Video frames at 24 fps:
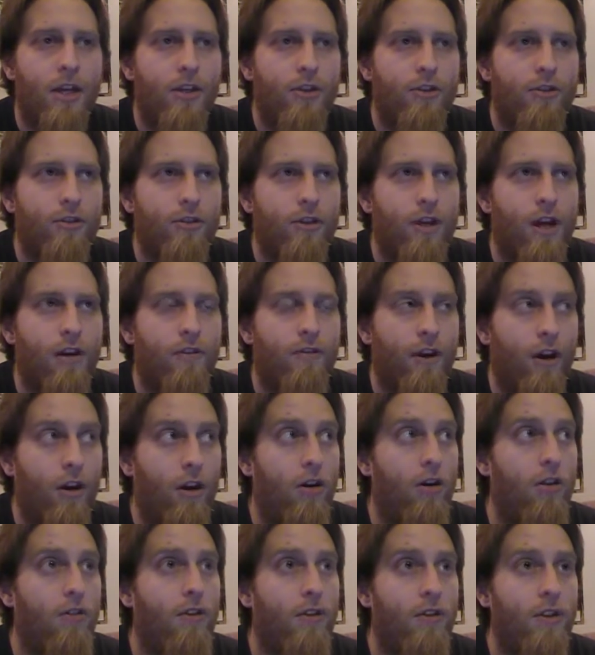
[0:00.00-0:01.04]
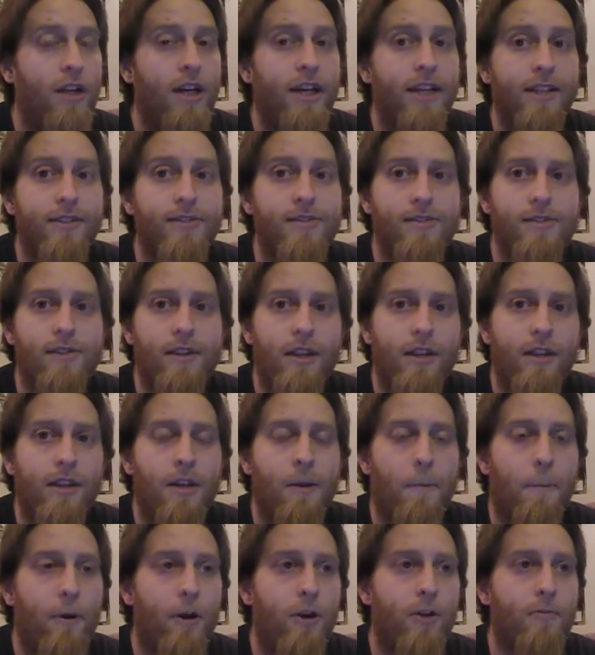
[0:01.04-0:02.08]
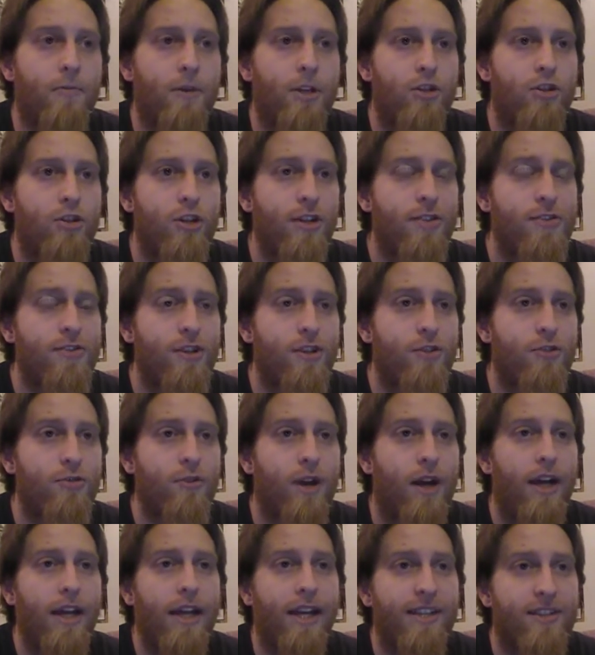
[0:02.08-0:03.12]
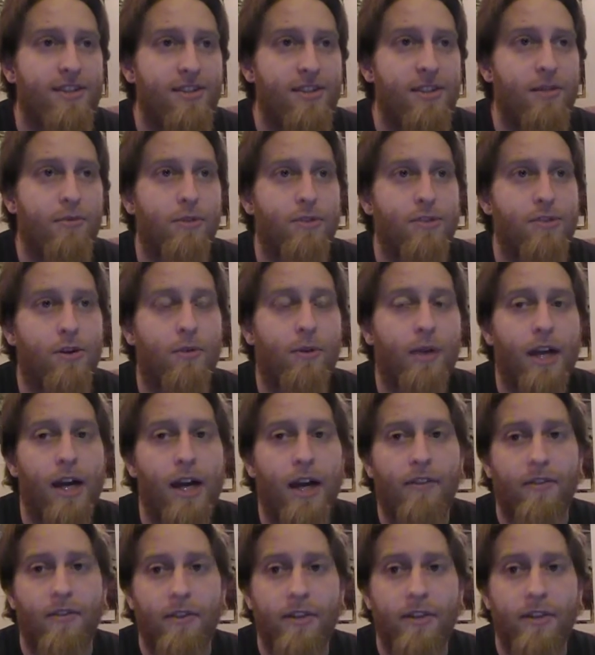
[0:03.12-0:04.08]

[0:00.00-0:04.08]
turn off all the lights in the apartment just to try and see what's going on.